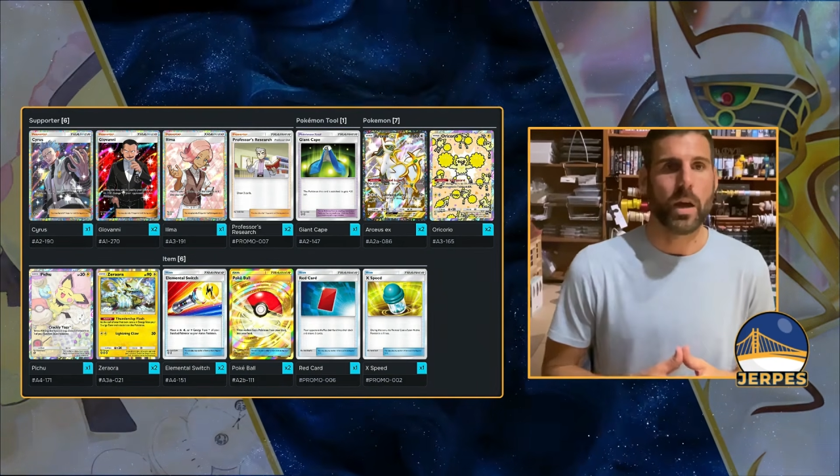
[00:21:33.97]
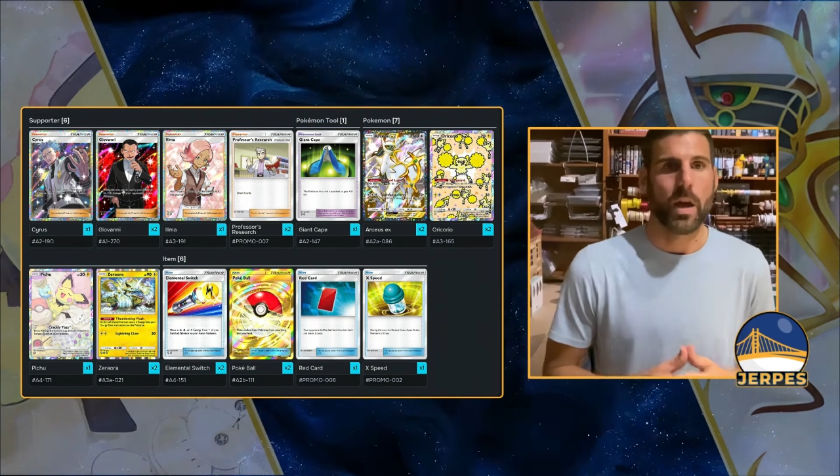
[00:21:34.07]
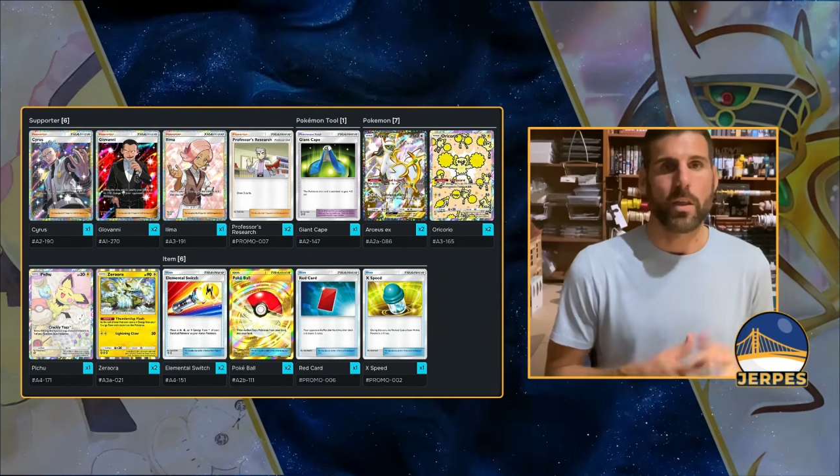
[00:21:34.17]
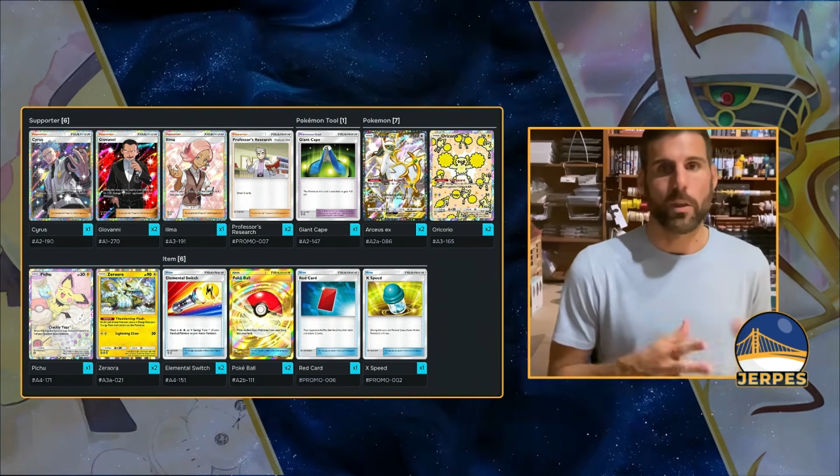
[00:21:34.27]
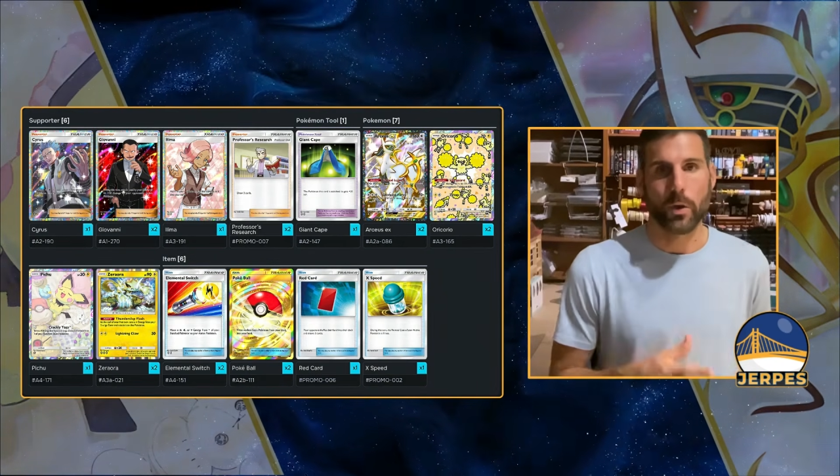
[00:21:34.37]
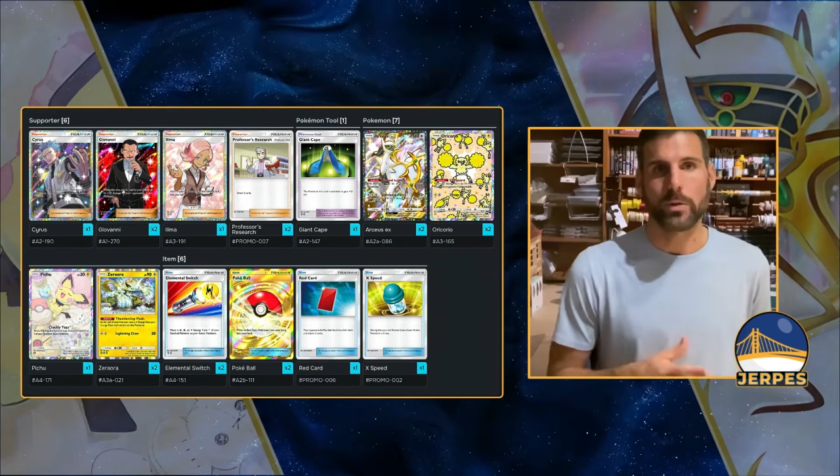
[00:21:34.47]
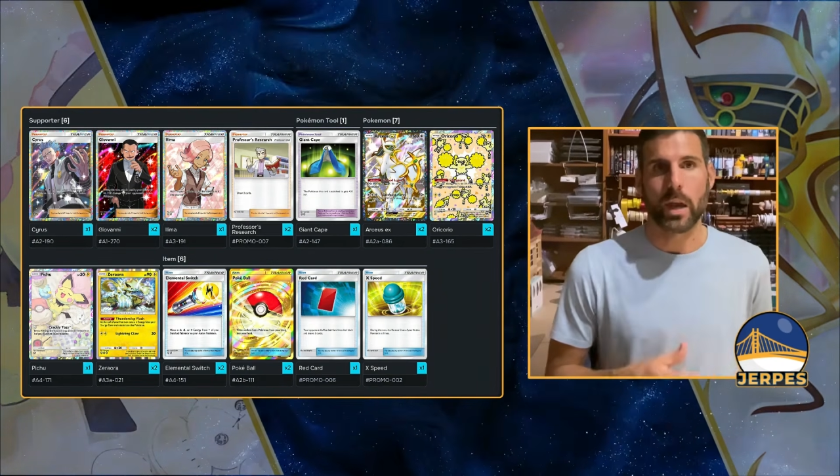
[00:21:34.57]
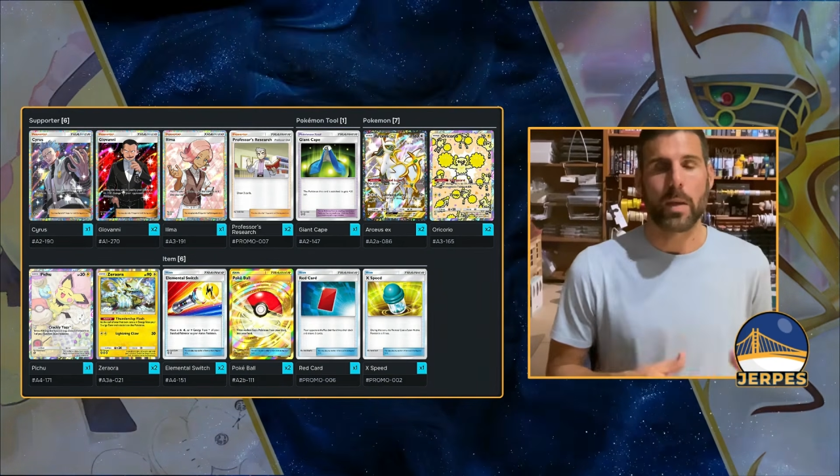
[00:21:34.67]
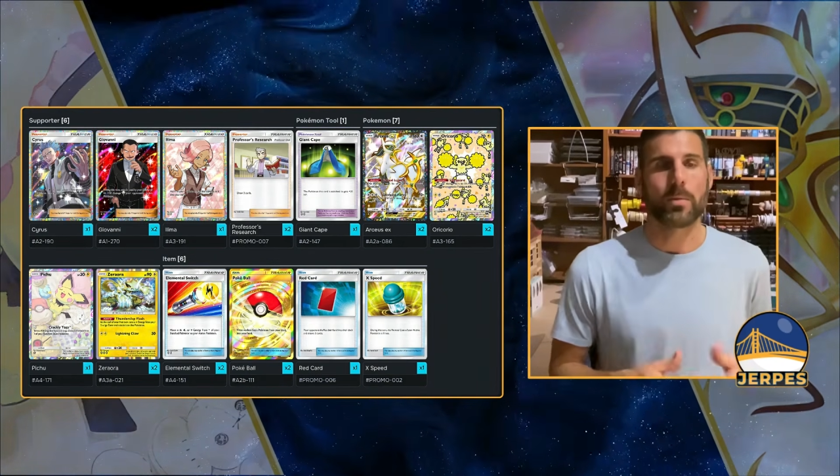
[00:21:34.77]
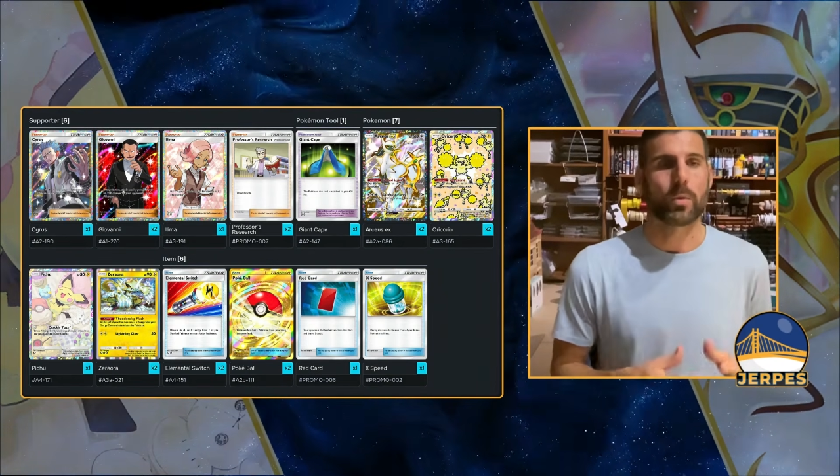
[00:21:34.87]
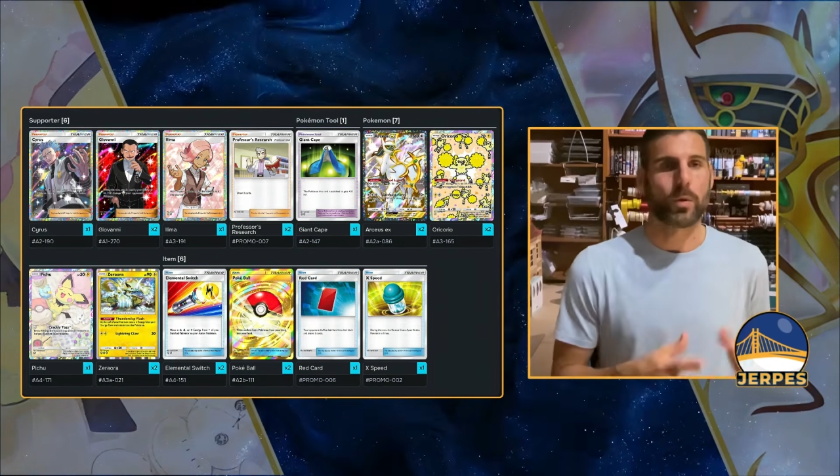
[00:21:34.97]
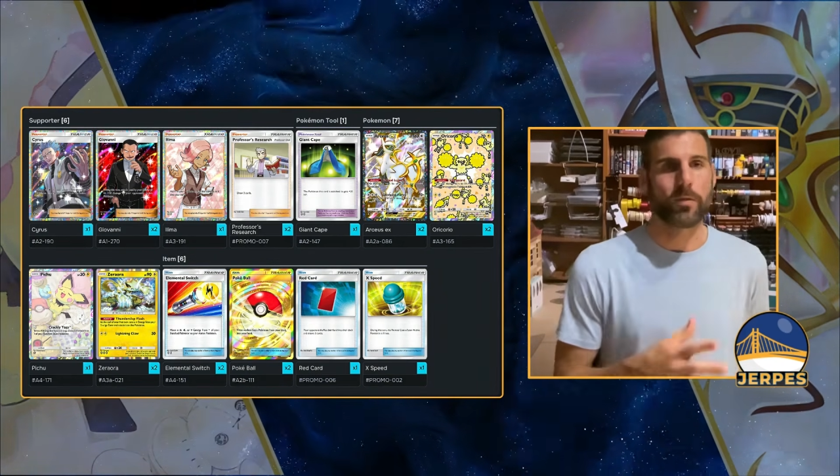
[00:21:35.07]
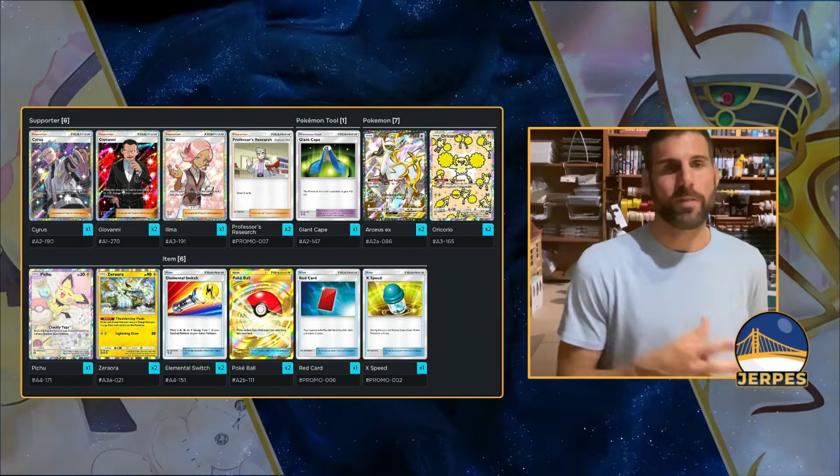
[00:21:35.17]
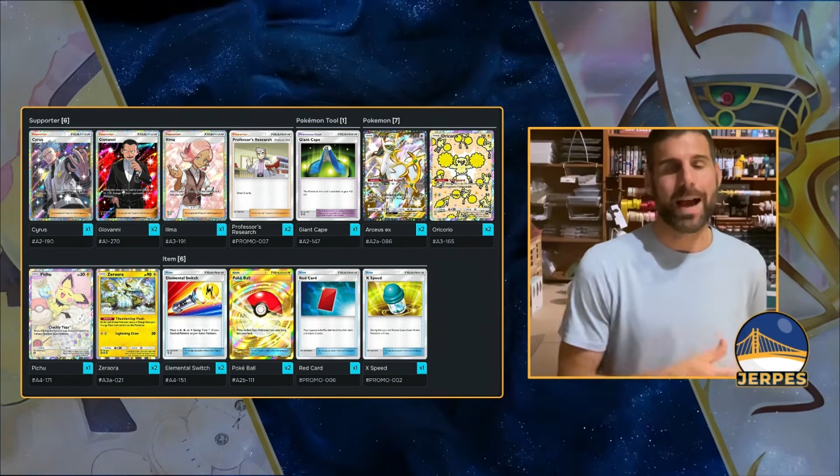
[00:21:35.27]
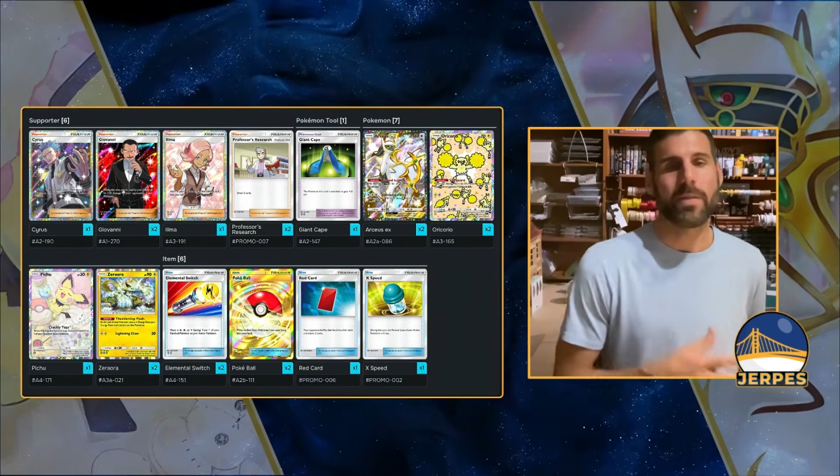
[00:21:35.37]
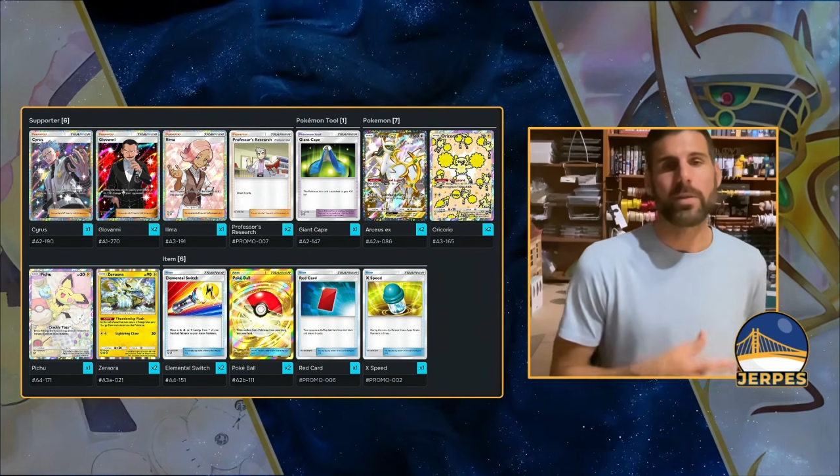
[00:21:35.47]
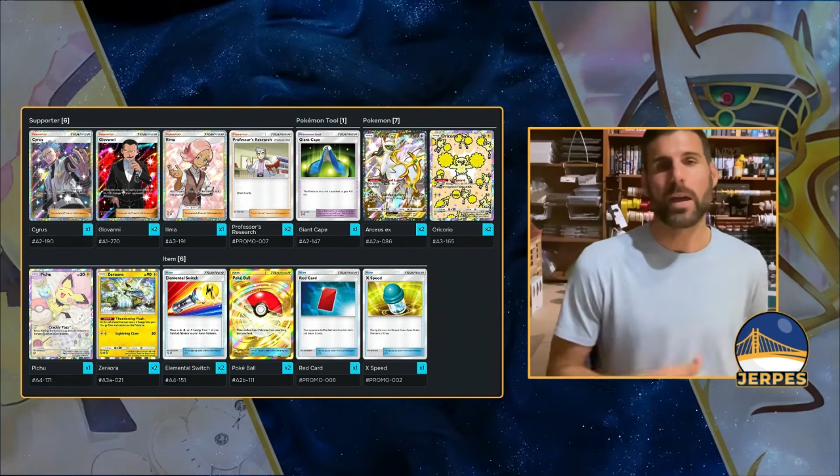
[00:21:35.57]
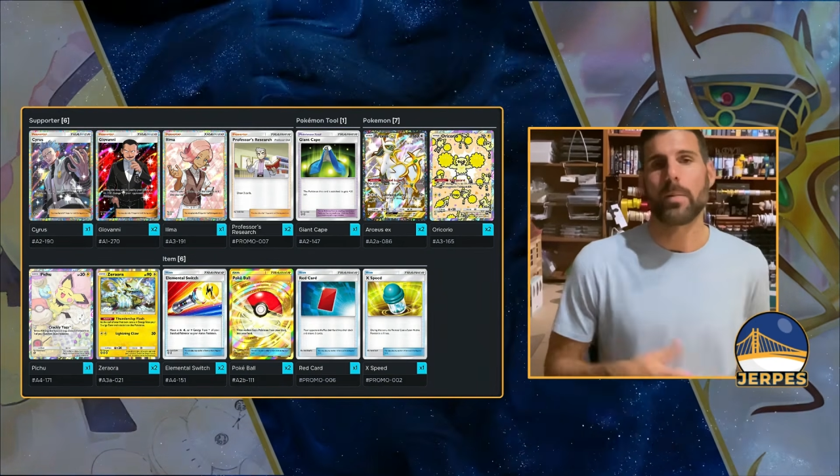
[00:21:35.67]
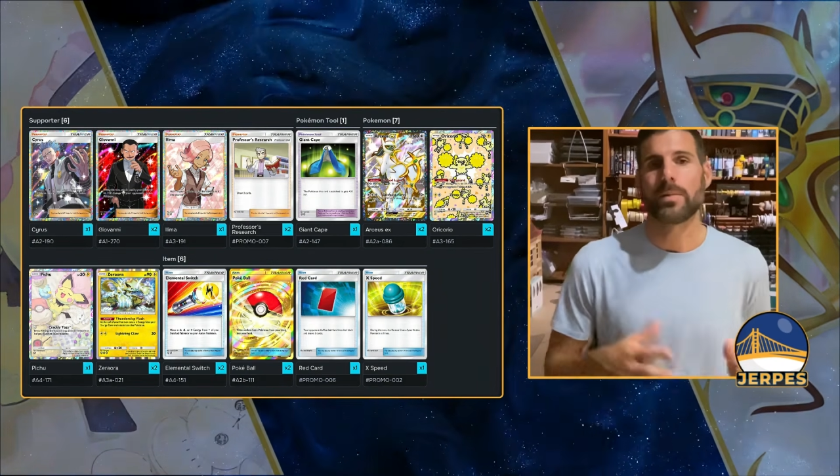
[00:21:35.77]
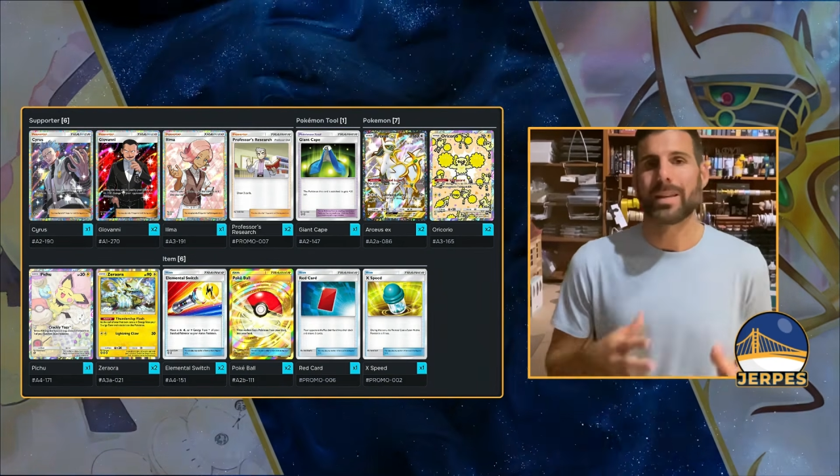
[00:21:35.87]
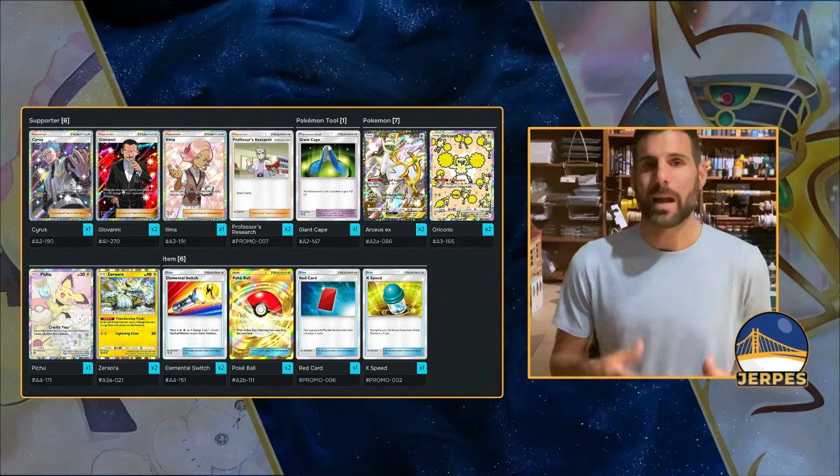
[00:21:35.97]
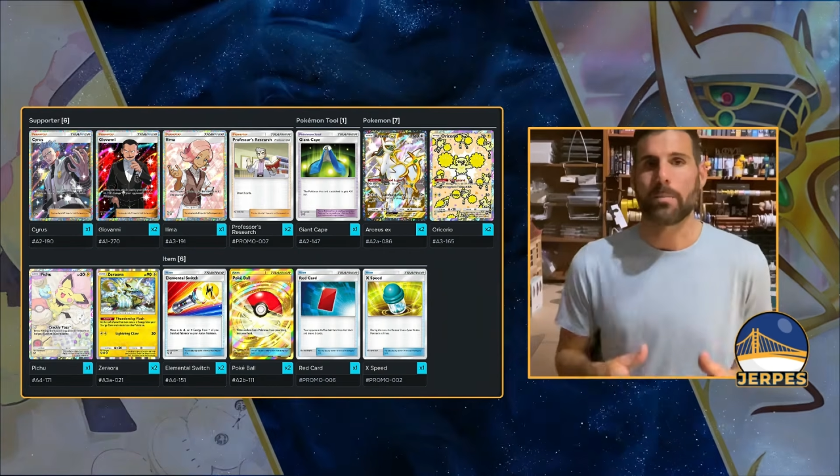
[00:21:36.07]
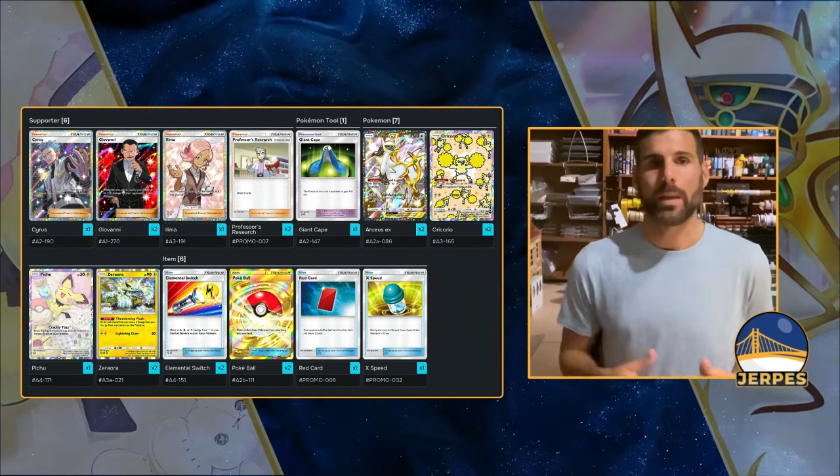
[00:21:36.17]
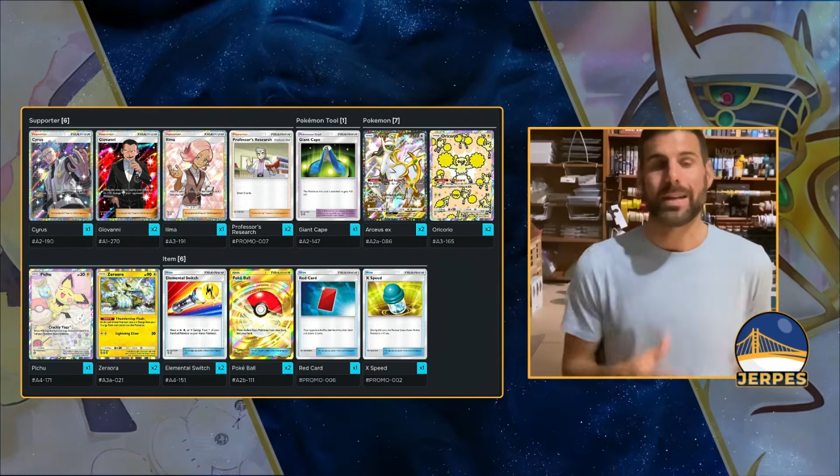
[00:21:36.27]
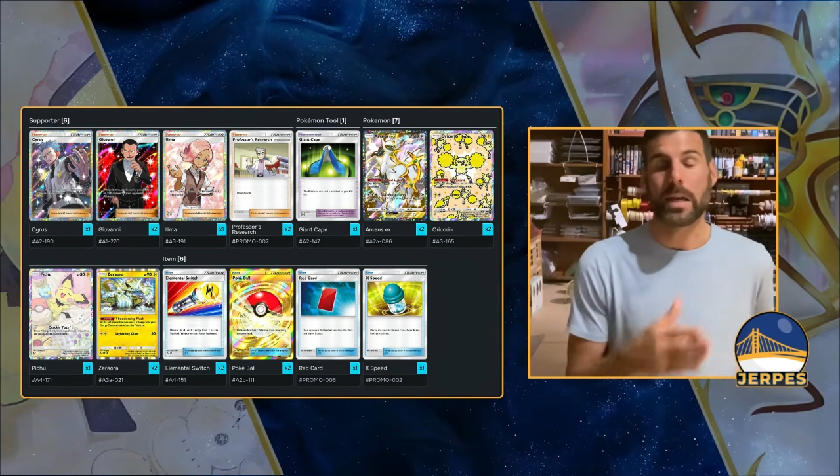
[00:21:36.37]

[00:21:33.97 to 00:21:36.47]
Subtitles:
Those games were 5 games that I played